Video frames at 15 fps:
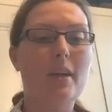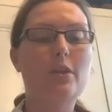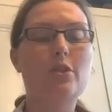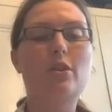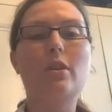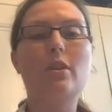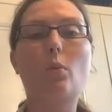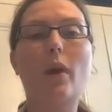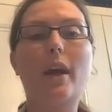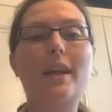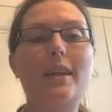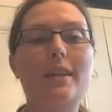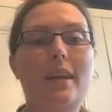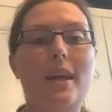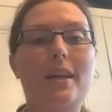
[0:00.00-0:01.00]
during the
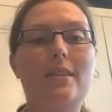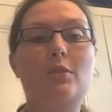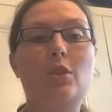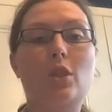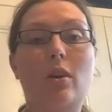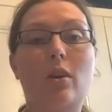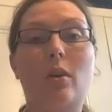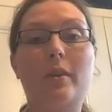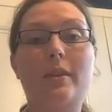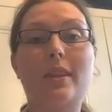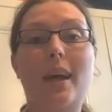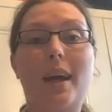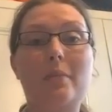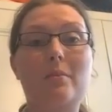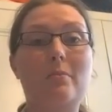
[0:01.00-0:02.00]
waning days of John
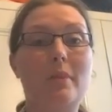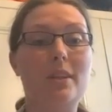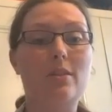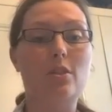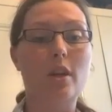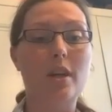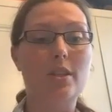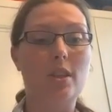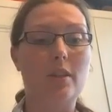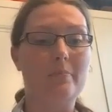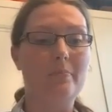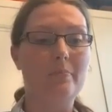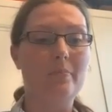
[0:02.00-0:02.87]
Quincy Adams' administration.